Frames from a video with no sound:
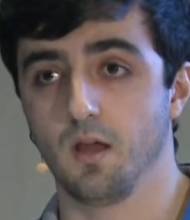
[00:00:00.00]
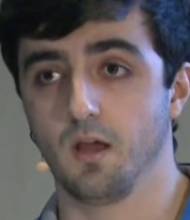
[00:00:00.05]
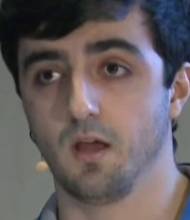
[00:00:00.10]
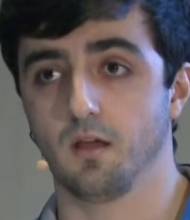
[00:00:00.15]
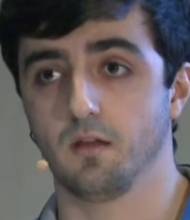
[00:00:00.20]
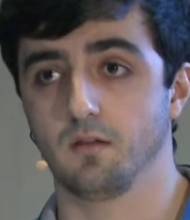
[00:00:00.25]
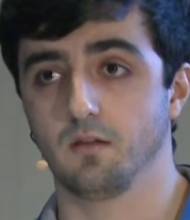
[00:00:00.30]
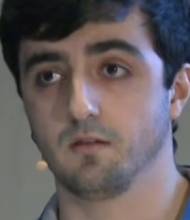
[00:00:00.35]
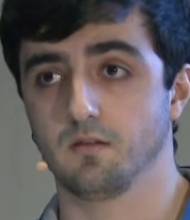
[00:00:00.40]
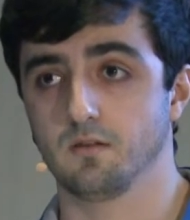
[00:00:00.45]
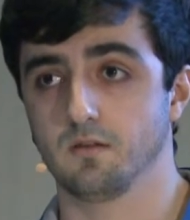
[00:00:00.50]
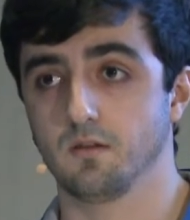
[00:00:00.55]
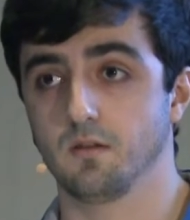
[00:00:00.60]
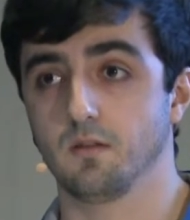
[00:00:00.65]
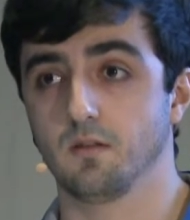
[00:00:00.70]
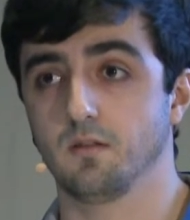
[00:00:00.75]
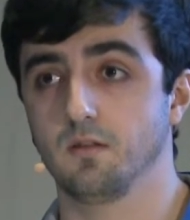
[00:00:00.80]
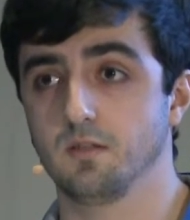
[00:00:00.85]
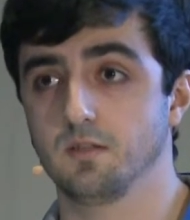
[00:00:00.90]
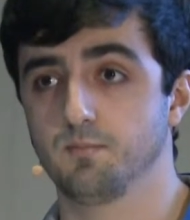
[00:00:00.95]
And
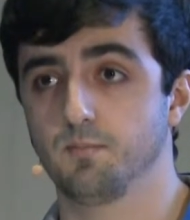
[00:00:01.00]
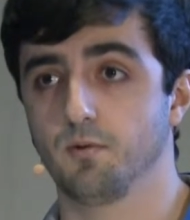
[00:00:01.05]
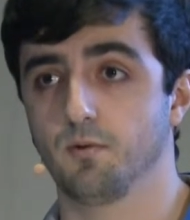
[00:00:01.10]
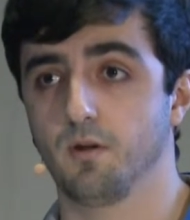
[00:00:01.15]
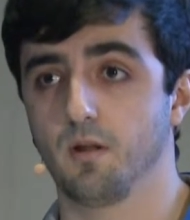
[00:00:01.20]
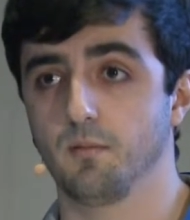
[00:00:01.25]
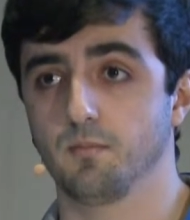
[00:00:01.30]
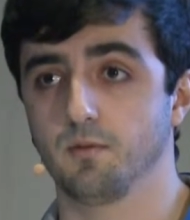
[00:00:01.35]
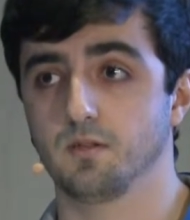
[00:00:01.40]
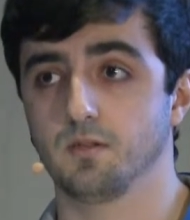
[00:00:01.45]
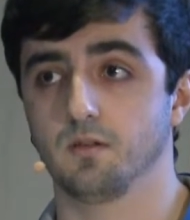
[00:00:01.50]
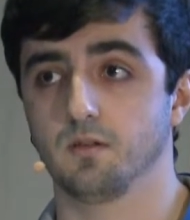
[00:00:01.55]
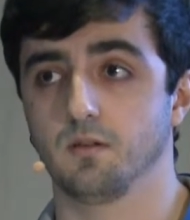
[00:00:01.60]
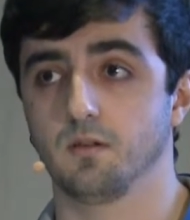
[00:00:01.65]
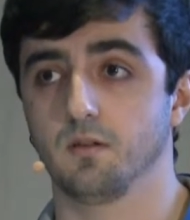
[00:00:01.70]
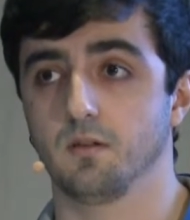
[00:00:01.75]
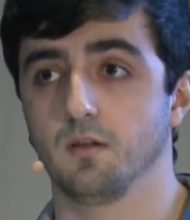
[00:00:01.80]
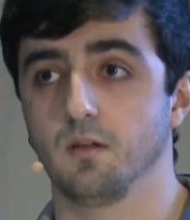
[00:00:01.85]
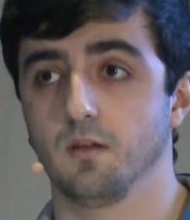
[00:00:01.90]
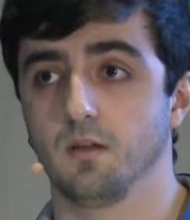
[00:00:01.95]
this
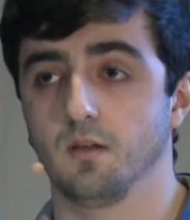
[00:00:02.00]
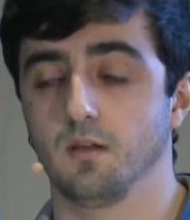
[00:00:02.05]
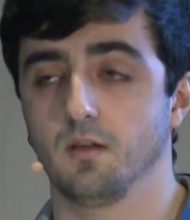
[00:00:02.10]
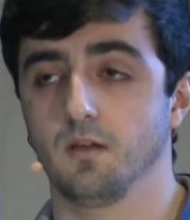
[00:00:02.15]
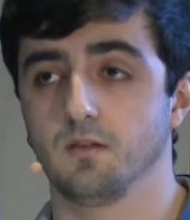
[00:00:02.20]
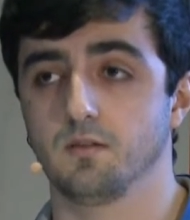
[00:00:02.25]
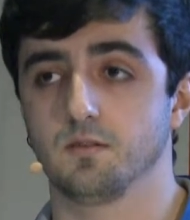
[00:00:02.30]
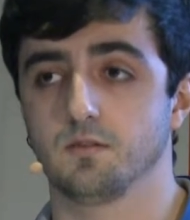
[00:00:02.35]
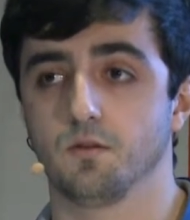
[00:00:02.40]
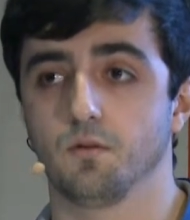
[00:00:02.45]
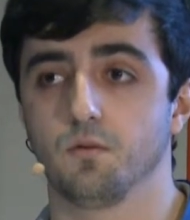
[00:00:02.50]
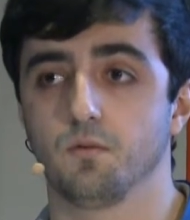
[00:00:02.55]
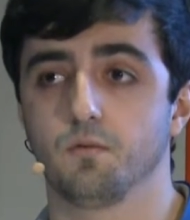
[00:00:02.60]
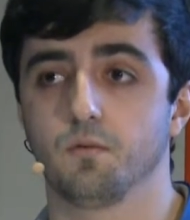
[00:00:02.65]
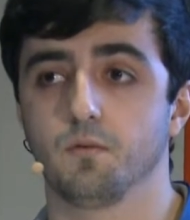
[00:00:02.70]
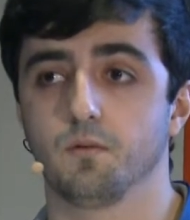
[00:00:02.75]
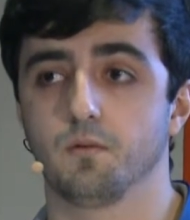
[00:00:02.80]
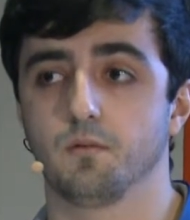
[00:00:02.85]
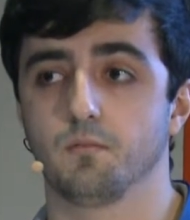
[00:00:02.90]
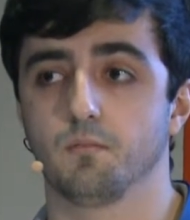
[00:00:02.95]
parameter is
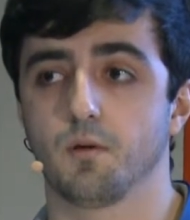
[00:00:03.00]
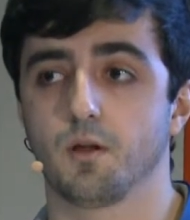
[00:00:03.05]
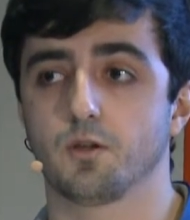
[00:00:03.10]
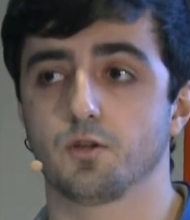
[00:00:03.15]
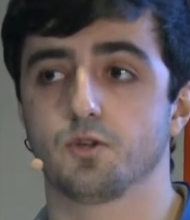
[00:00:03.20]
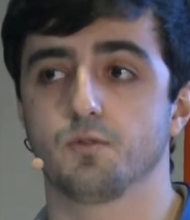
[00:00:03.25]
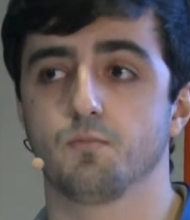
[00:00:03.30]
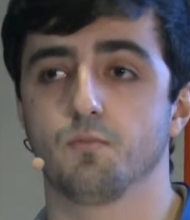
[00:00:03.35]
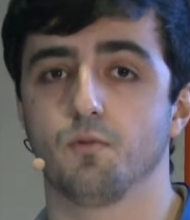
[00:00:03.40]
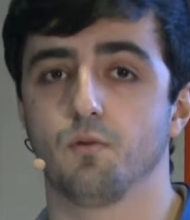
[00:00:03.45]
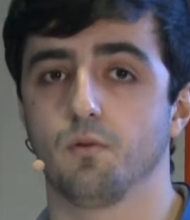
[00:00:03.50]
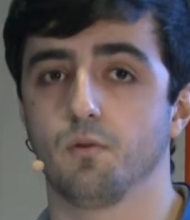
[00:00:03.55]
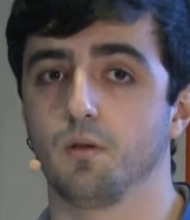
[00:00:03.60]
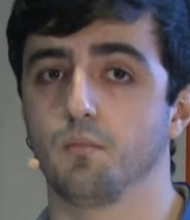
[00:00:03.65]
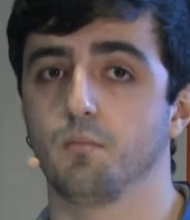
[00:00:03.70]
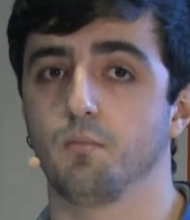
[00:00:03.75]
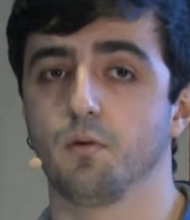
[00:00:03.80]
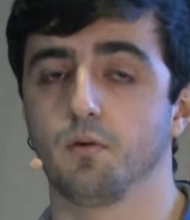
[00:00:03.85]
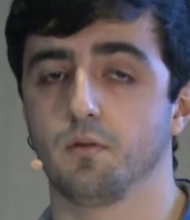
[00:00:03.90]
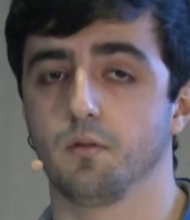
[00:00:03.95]
often much more
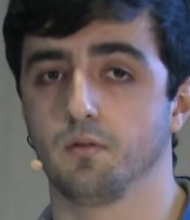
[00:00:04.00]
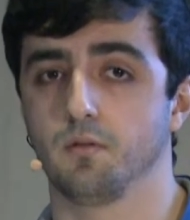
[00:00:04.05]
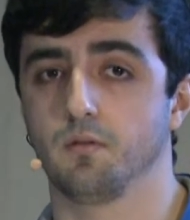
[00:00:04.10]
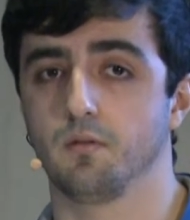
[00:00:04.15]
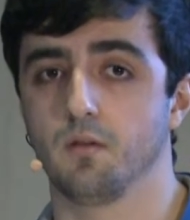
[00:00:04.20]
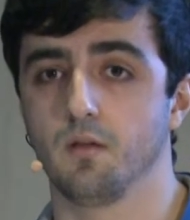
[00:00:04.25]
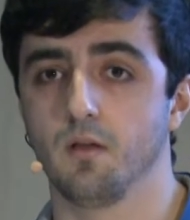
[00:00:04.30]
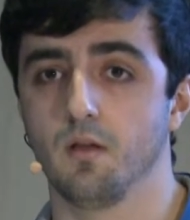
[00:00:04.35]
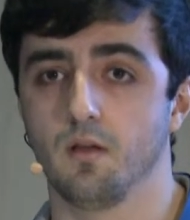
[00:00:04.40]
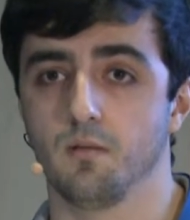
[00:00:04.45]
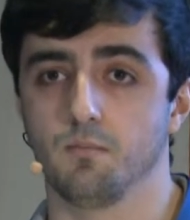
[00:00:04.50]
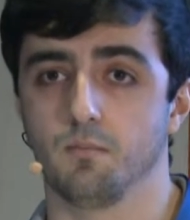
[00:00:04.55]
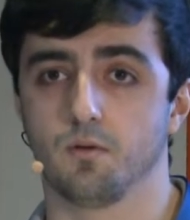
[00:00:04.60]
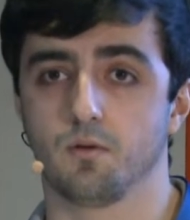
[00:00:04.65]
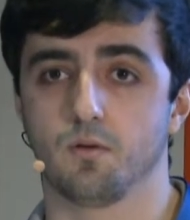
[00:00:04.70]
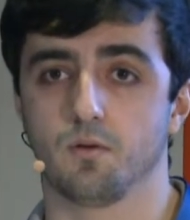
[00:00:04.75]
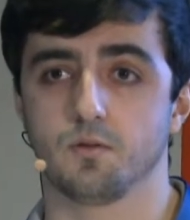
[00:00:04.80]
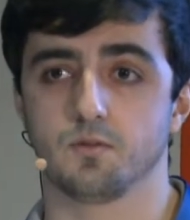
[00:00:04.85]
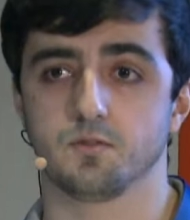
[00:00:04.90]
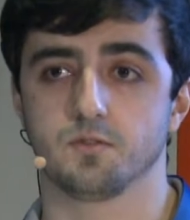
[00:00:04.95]
important,
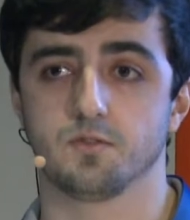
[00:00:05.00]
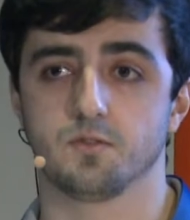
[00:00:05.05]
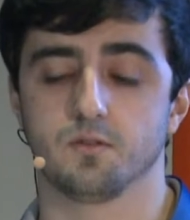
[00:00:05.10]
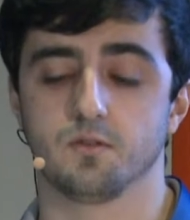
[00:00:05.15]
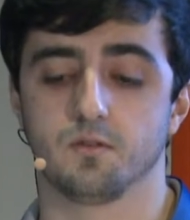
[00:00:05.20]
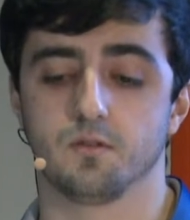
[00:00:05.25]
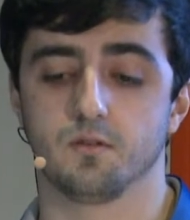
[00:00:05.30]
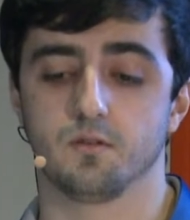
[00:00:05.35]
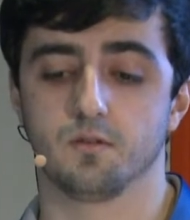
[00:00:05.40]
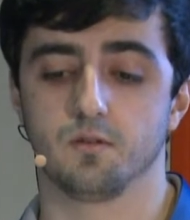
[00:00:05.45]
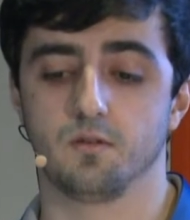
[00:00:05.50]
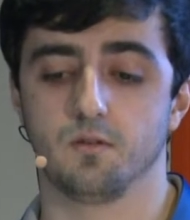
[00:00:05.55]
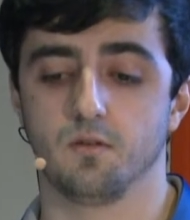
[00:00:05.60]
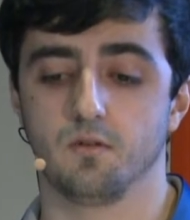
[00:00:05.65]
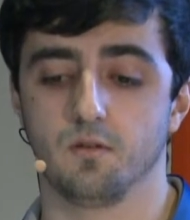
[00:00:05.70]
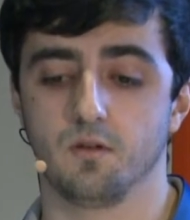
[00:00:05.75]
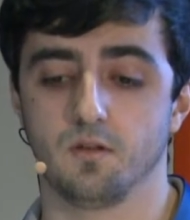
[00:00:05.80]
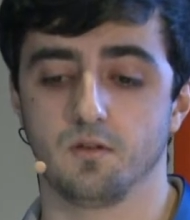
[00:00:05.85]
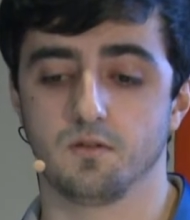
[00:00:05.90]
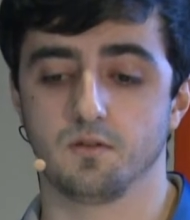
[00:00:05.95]
because you
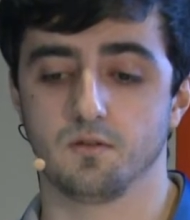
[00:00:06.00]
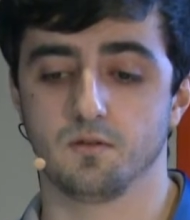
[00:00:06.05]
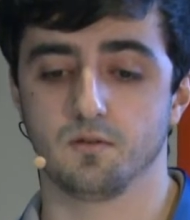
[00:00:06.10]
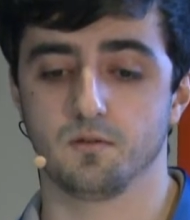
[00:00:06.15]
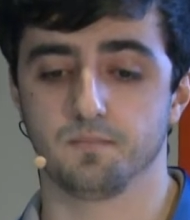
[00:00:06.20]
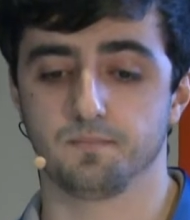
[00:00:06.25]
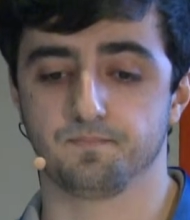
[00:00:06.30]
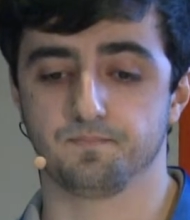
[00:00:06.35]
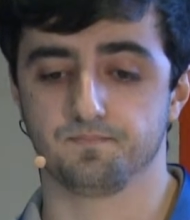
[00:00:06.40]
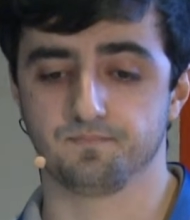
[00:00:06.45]
need to